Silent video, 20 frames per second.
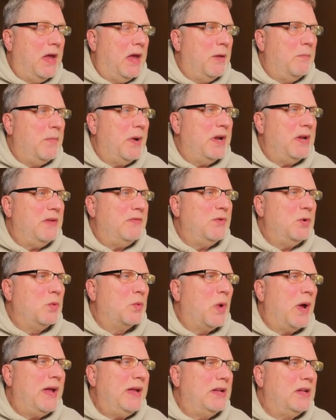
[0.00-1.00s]
but if you
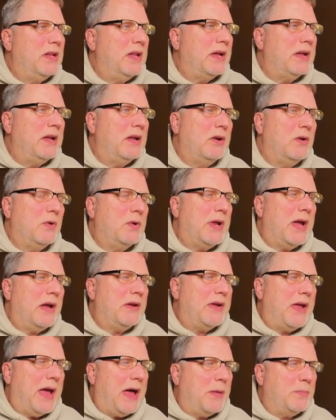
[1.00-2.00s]
right-click and go down
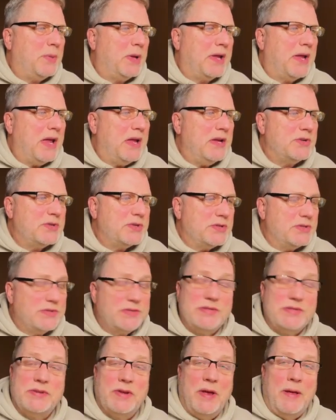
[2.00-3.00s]
to
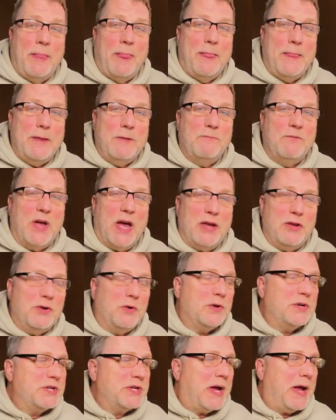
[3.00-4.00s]
Applications, you've got
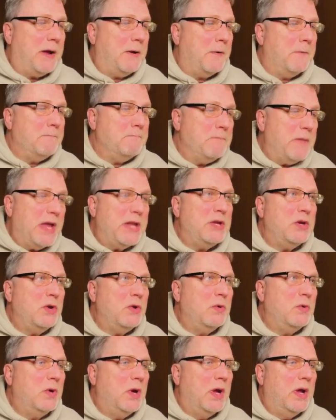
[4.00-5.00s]
your entire
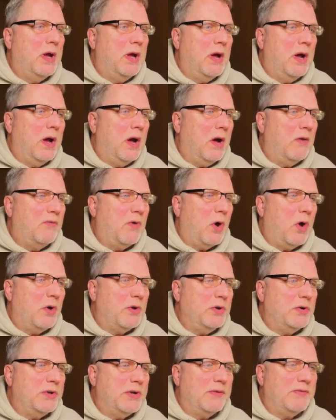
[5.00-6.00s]
menu of all
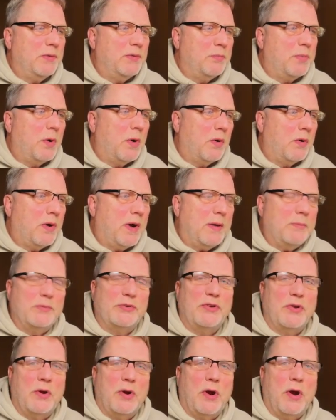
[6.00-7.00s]
your different
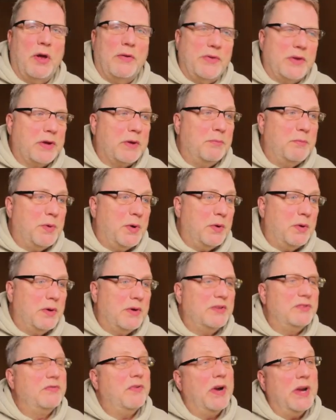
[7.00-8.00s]
programs that are on the computer.
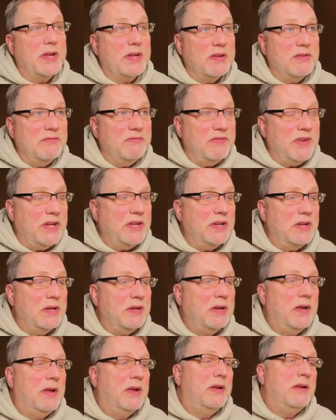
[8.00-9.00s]
It's very convenient,
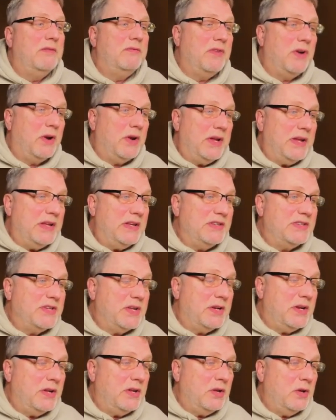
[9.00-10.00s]
very
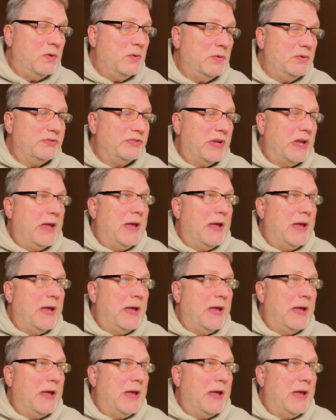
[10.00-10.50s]
easy to use.